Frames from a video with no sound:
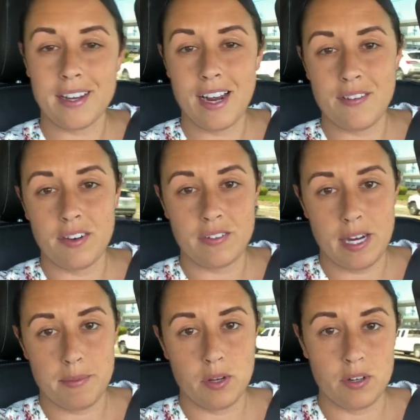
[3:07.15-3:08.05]
have enough time
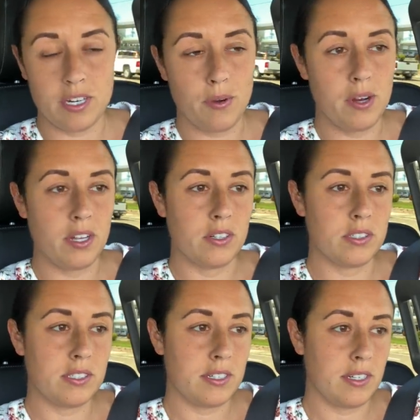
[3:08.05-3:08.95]
to go to
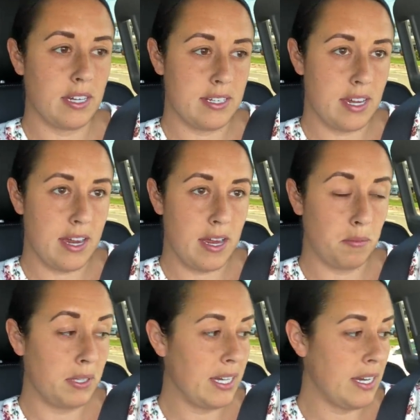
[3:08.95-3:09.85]
Detweiler's as I had
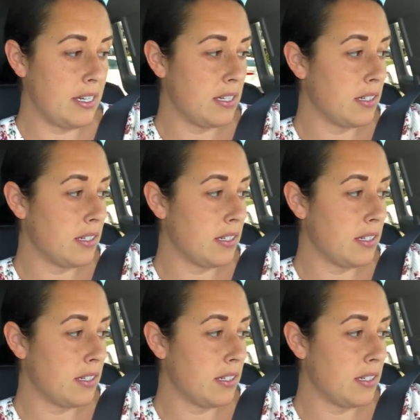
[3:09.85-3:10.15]
planned.